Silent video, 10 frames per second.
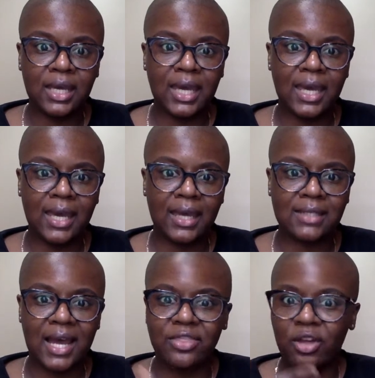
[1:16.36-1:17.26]
And
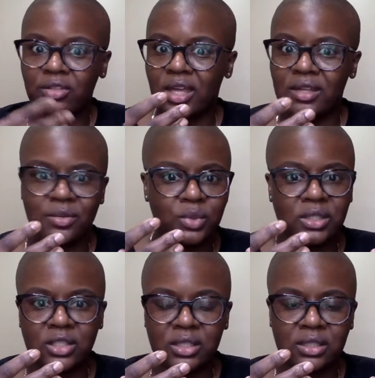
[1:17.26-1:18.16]
I thought that it was
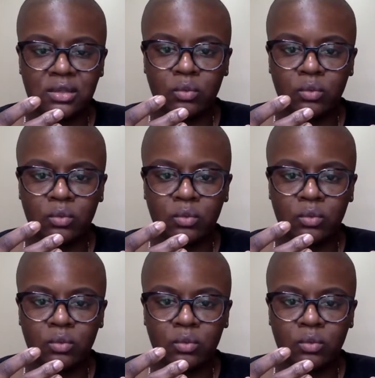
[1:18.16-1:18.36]
just